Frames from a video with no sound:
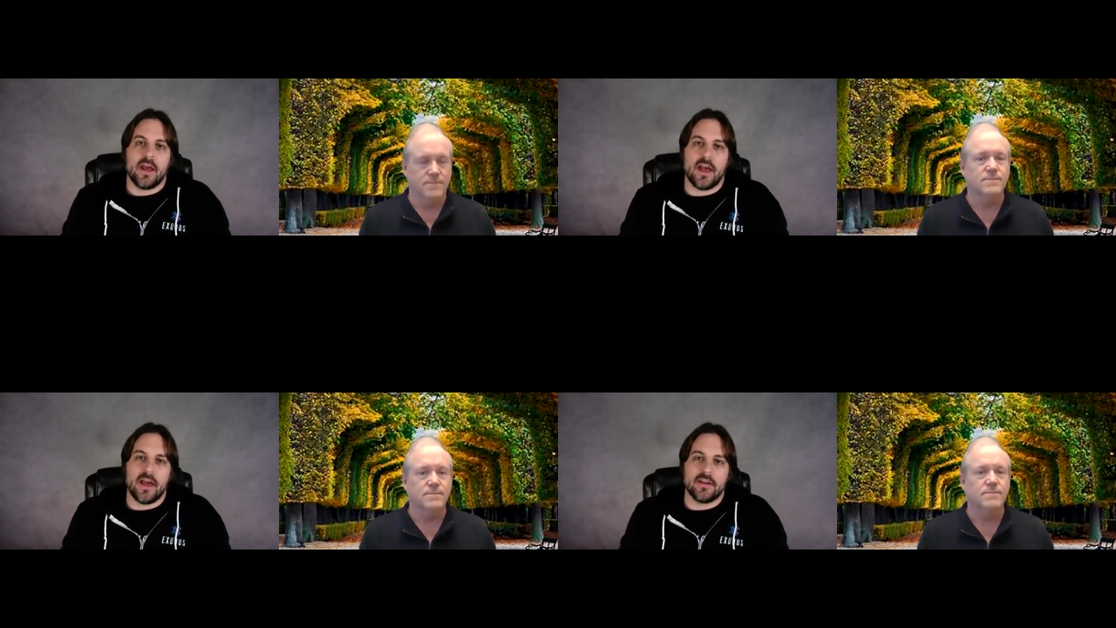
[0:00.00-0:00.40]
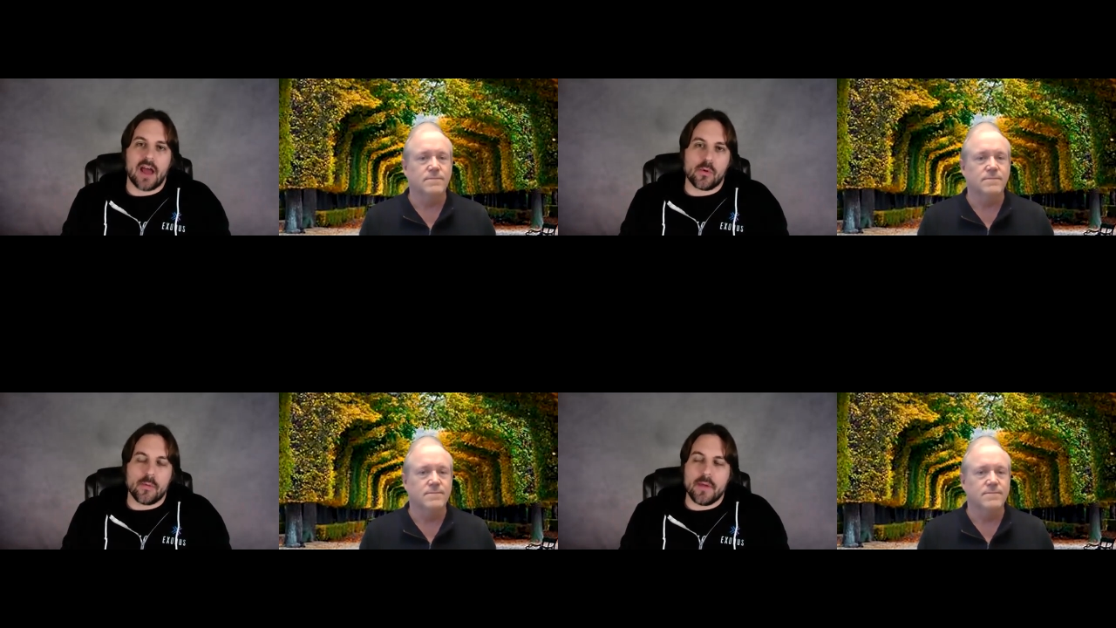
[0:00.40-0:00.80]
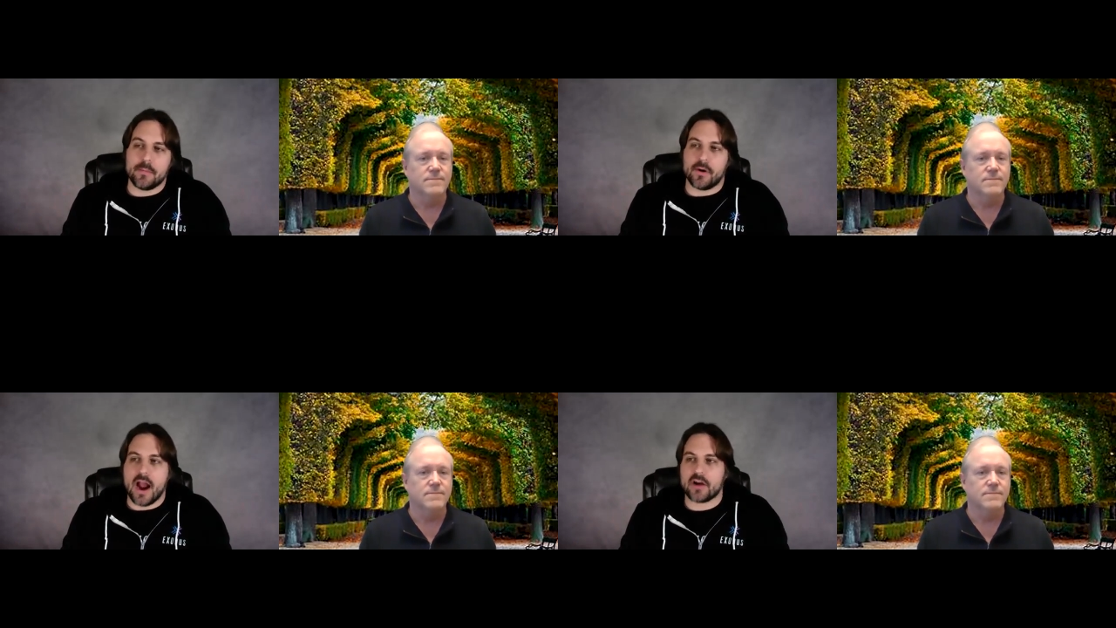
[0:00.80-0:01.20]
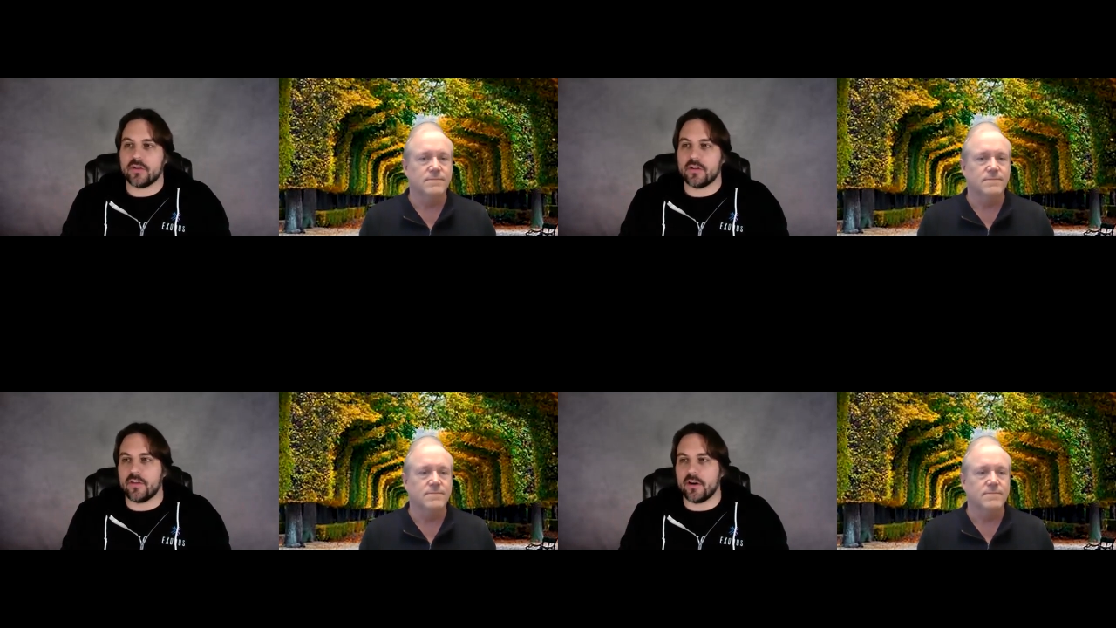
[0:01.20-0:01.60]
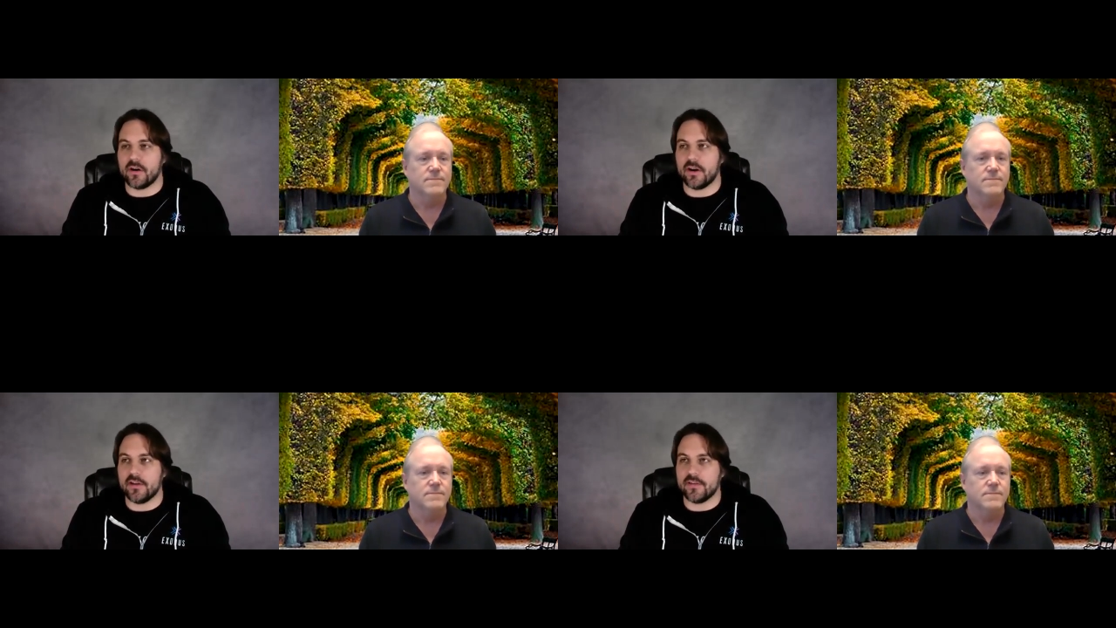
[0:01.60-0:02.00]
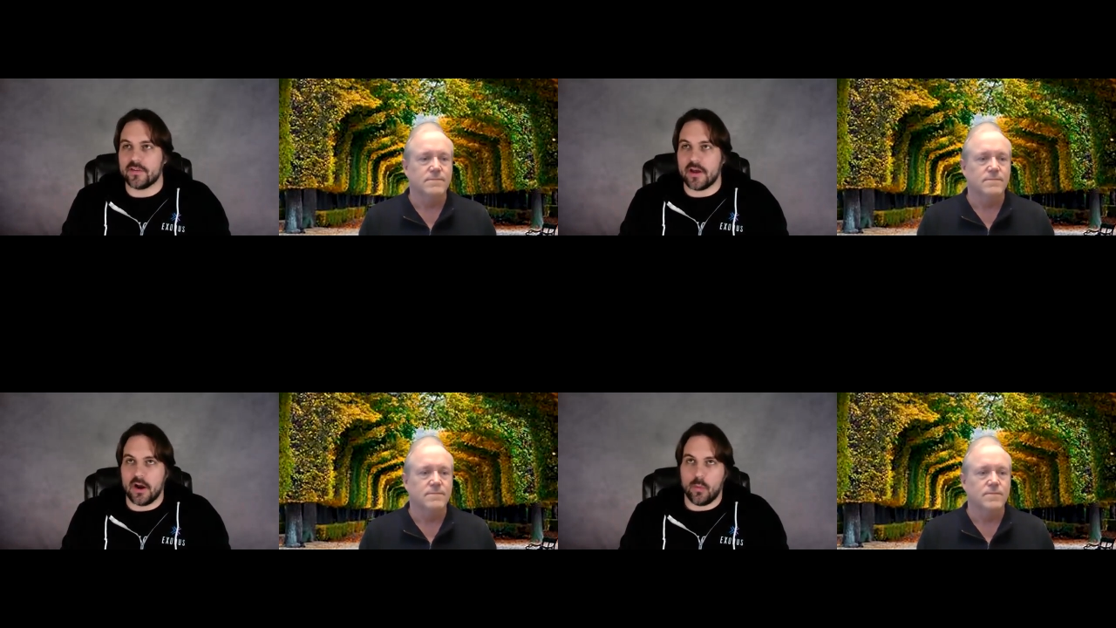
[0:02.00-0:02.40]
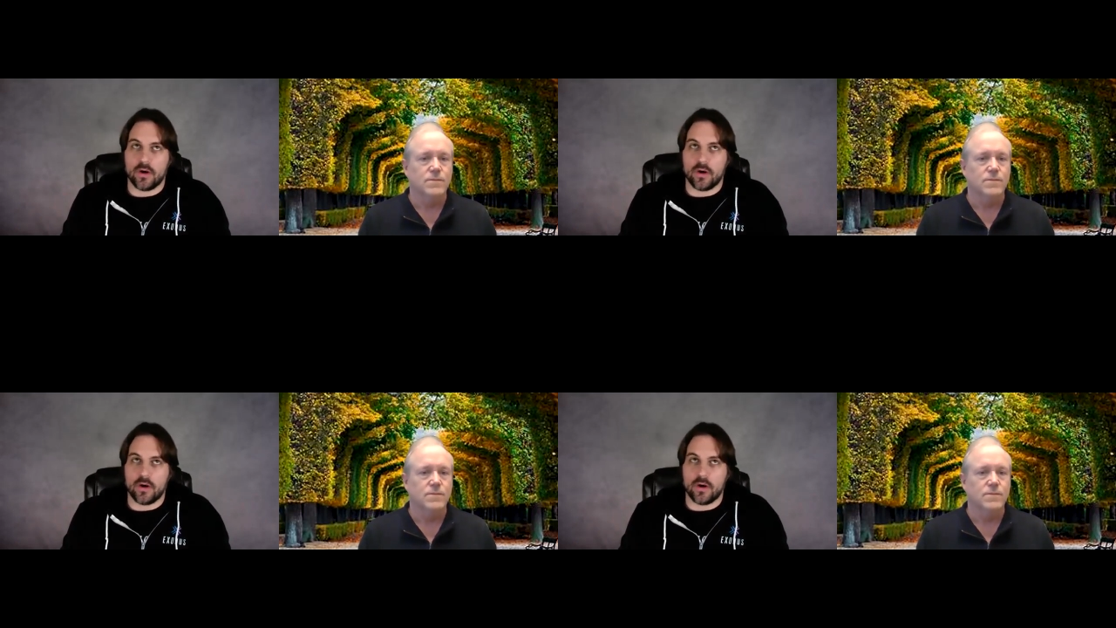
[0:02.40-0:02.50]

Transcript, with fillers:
Speaker 1: Mm-hmm. And I remember actually there is uh,